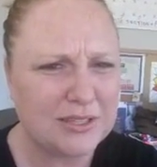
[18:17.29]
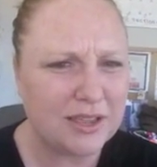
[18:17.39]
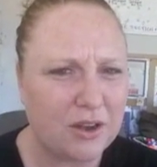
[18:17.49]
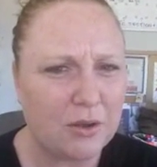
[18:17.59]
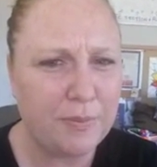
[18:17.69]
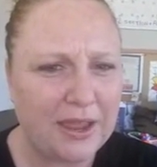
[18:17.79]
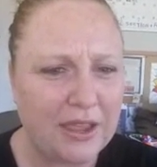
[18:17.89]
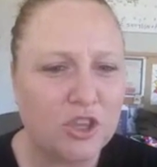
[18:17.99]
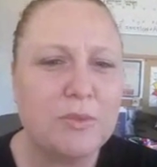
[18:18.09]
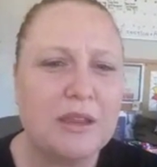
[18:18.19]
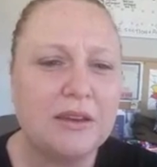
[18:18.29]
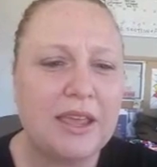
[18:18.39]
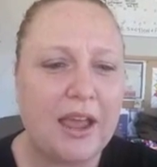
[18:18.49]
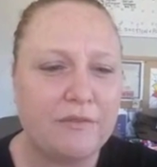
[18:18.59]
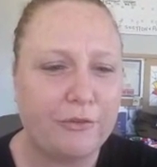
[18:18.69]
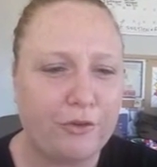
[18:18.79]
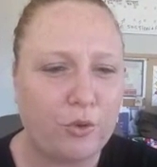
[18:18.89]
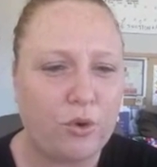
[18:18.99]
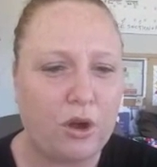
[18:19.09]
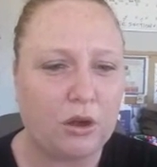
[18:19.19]
Is there a paid? You mean Canva
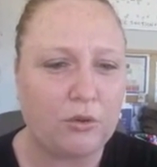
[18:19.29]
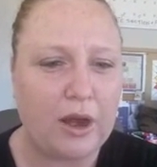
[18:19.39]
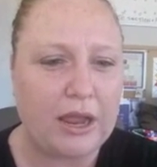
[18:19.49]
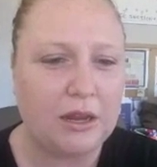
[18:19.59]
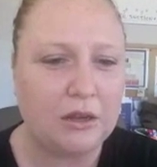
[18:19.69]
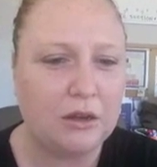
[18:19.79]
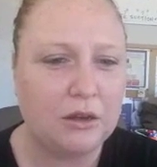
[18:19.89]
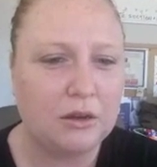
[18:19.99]
for work, right?